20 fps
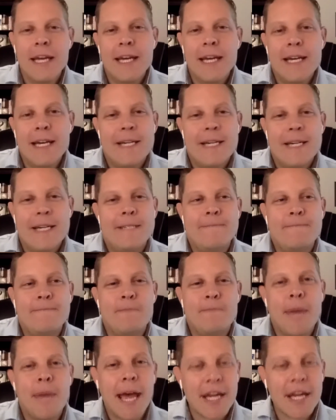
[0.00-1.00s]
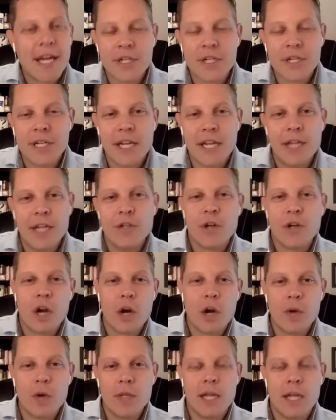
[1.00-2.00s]
uh, passion in your
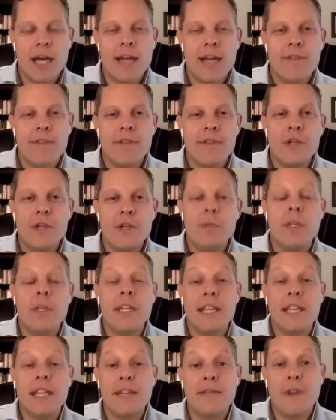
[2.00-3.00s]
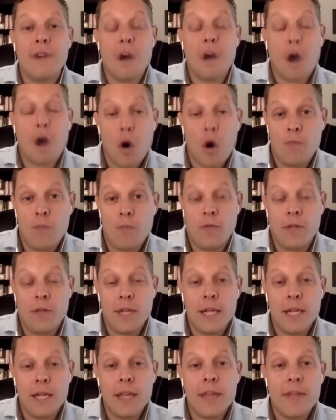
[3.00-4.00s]
own life, and you believe,
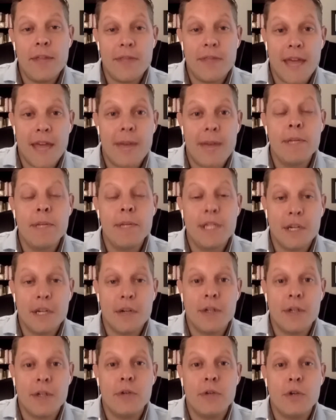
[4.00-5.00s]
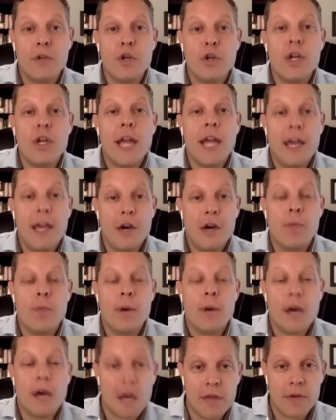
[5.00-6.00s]
hopefully, that that material could help
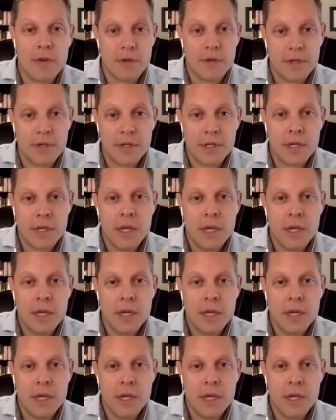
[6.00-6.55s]
others.